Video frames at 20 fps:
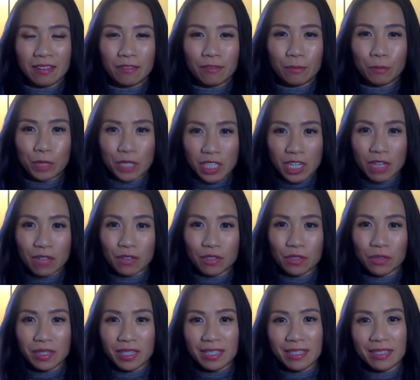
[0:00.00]
reach out
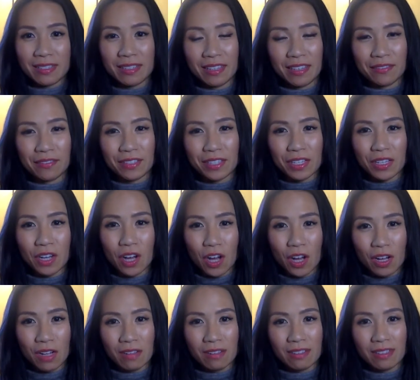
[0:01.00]
to us. Give us a
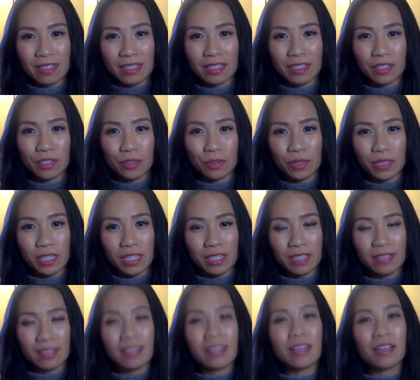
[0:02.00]
call,
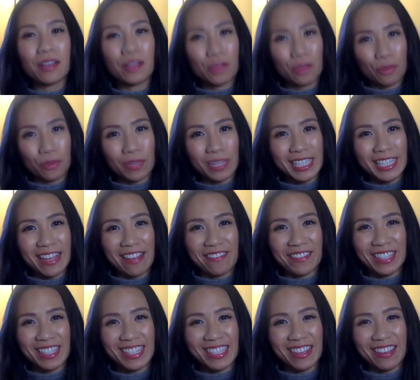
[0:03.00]
626
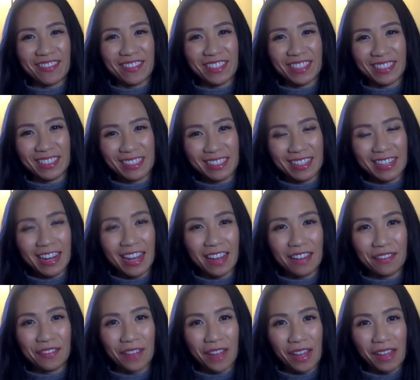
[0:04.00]
377
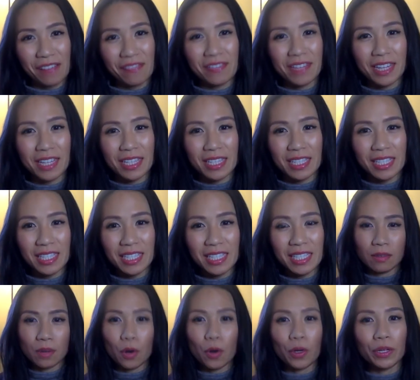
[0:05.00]
9596,
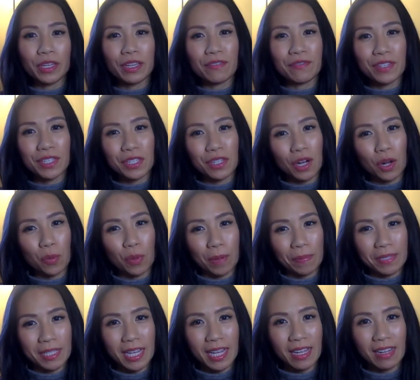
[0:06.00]
or you can visit our
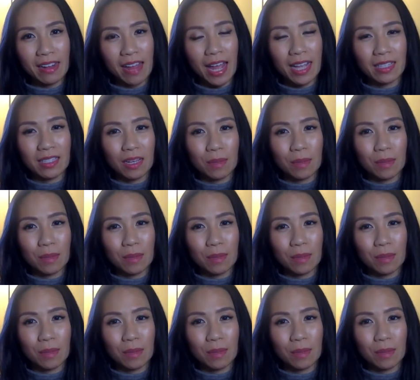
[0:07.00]
website at